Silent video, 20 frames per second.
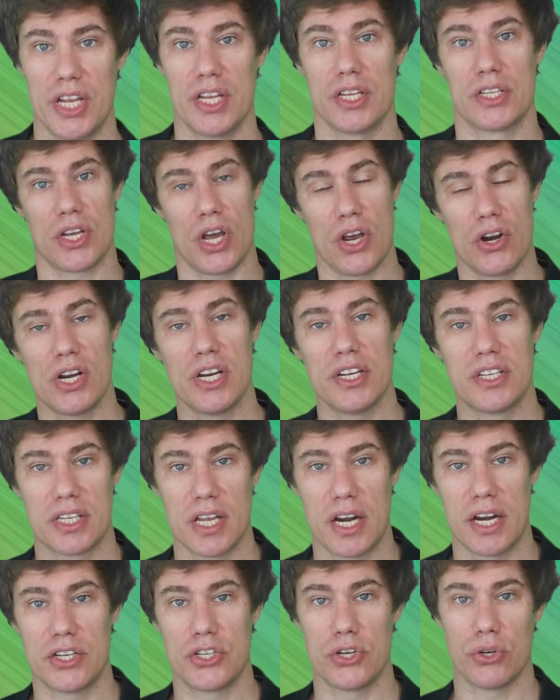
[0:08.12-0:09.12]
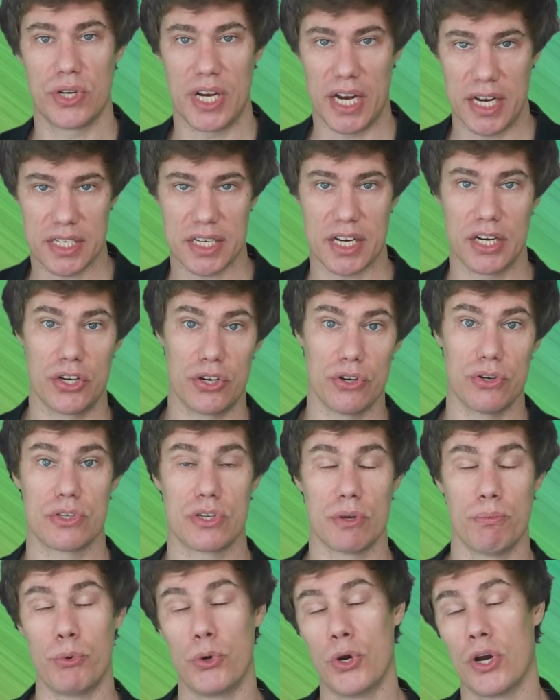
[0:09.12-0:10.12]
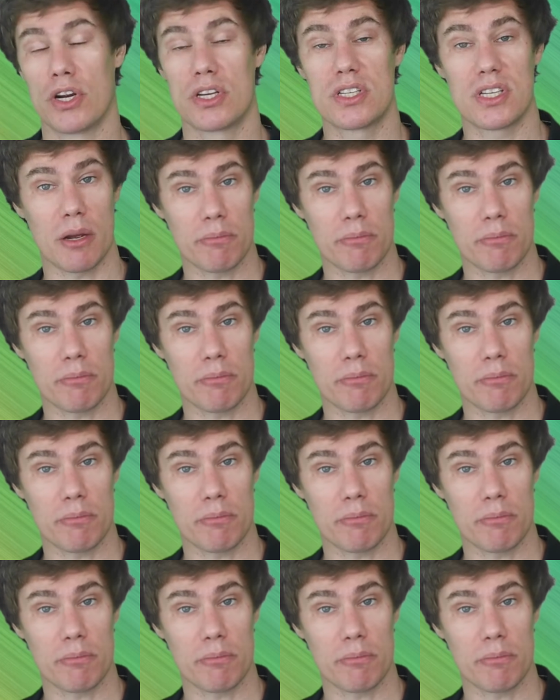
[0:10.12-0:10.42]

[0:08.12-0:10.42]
is only sit at your desk and do some work.